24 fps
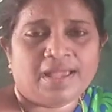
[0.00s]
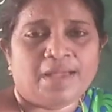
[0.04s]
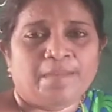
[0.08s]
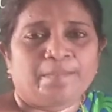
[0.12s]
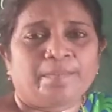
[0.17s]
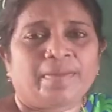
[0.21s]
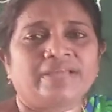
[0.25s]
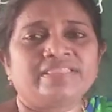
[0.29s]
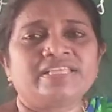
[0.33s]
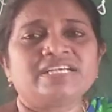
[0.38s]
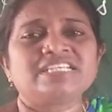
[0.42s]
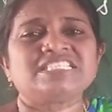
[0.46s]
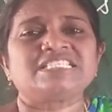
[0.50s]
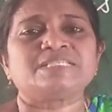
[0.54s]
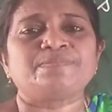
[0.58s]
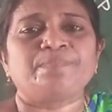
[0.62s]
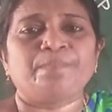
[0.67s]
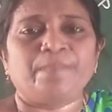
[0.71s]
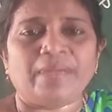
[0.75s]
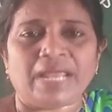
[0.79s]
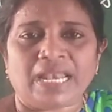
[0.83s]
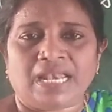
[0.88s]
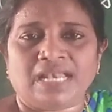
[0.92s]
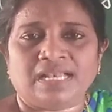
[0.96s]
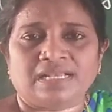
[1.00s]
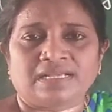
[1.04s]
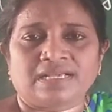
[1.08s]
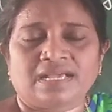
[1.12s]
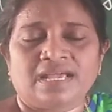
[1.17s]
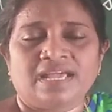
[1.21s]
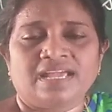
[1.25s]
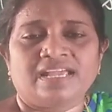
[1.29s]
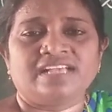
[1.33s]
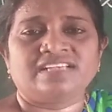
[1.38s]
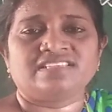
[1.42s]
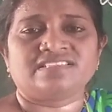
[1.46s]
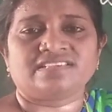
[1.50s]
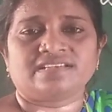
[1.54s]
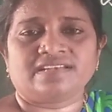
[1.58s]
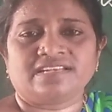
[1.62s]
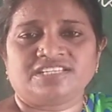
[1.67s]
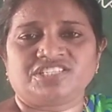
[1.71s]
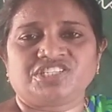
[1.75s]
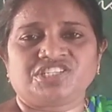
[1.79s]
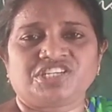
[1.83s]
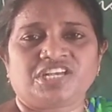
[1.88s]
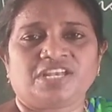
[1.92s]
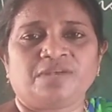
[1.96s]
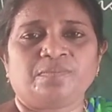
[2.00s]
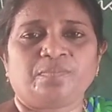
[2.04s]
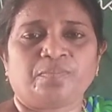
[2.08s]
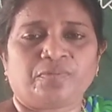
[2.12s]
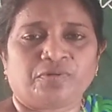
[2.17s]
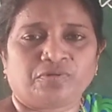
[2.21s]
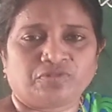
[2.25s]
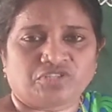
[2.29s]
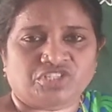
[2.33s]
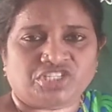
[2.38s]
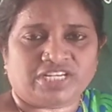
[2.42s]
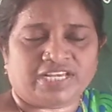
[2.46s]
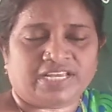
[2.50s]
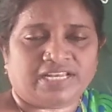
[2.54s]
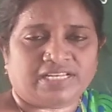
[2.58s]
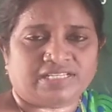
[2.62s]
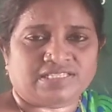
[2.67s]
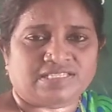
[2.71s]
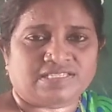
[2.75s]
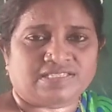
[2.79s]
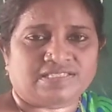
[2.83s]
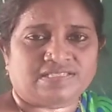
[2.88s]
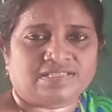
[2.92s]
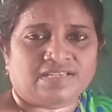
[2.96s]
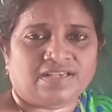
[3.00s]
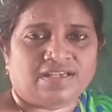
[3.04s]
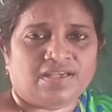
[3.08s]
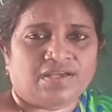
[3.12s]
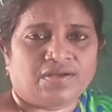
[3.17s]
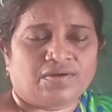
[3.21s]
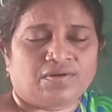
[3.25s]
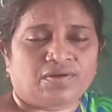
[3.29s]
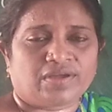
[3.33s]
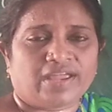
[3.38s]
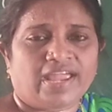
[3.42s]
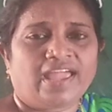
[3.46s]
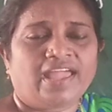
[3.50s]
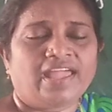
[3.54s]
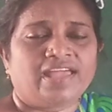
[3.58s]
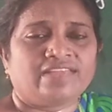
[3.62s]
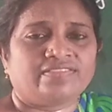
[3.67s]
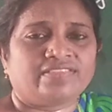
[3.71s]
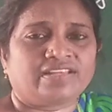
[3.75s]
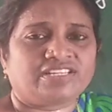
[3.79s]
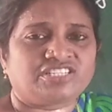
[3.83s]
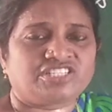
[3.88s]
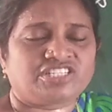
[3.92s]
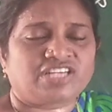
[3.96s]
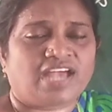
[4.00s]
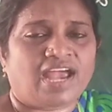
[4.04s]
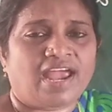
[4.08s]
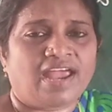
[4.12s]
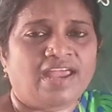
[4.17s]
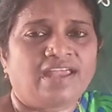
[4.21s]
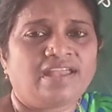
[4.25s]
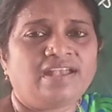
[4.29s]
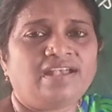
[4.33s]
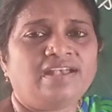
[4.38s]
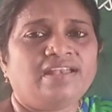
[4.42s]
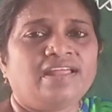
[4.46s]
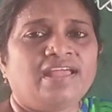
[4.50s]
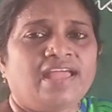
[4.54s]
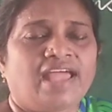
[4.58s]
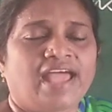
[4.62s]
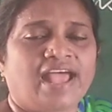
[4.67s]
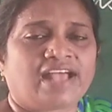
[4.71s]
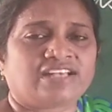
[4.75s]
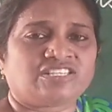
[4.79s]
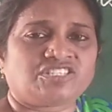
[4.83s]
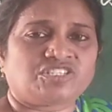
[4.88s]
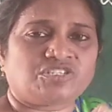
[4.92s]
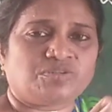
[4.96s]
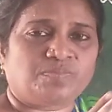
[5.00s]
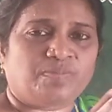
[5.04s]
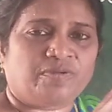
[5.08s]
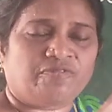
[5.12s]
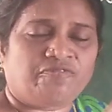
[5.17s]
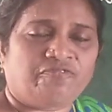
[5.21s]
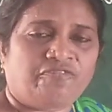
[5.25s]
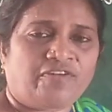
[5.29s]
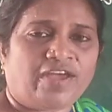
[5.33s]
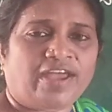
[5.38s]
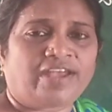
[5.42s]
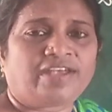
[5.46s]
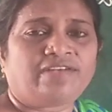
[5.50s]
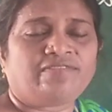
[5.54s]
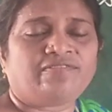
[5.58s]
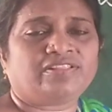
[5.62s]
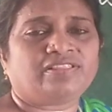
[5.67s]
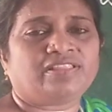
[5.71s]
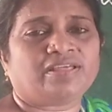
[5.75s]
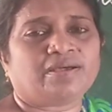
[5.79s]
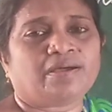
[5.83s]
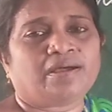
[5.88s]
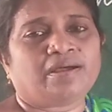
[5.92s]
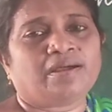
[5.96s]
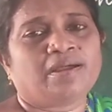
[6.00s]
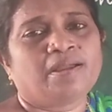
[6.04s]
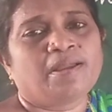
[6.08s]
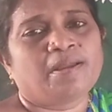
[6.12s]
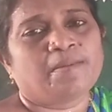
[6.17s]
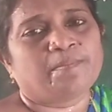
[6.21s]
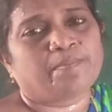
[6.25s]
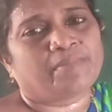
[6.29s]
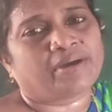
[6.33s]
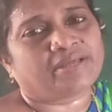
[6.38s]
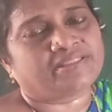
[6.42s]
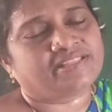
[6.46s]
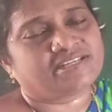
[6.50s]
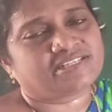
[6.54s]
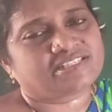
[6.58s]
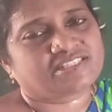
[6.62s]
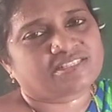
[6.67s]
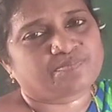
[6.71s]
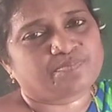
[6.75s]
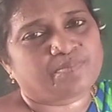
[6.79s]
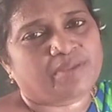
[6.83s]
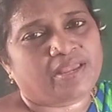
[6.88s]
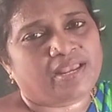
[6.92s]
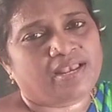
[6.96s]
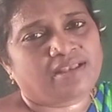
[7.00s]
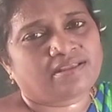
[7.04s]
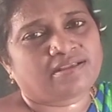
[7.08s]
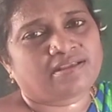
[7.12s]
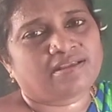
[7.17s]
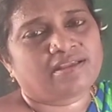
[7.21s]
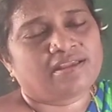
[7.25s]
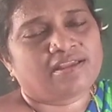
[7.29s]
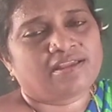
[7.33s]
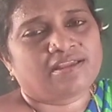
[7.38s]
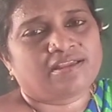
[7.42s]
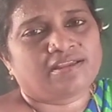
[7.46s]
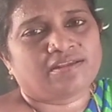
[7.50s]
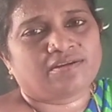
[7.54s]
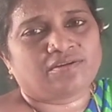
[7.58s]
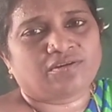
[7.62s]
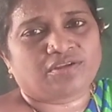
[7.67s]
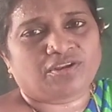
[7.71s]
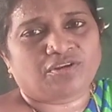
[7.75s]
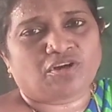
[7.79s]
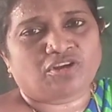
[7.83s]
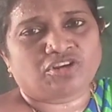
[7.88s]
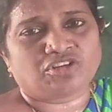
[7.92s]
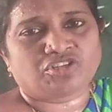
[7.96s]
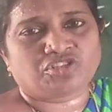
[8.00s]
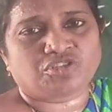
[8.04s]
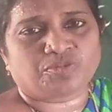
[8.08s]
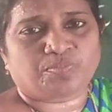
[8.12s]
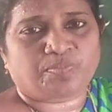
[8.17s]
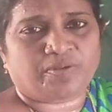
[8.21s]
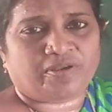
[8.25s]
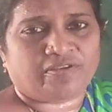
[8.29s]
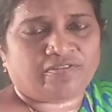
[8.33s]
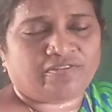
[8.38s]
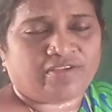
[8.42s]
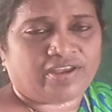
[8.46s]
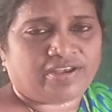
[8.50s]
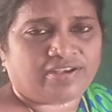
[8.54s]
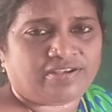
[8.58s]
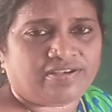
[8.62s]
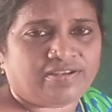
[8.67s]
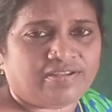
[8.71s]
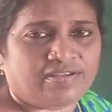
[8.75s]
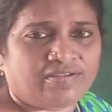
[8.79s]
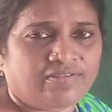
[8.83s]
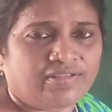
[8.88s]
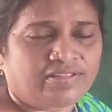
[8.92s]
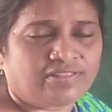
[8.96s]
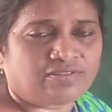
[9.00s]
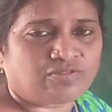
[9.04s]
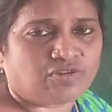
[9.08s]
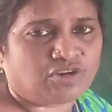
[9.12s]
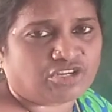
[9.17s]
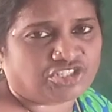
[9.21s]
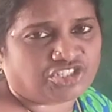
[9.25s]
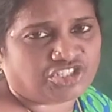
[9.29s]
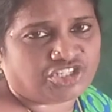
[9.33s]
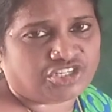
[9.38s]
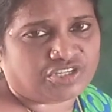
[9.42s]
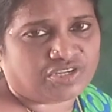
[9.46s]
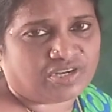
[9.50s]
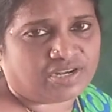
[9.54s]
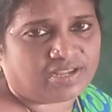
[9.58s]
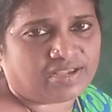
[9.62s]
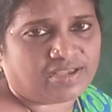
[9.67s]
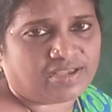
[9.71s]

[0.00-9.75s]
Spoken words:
Mother's milk is rich in proteins. Okay, the child has to be fed with the mother's milk in order to prevent with kwashiorkor.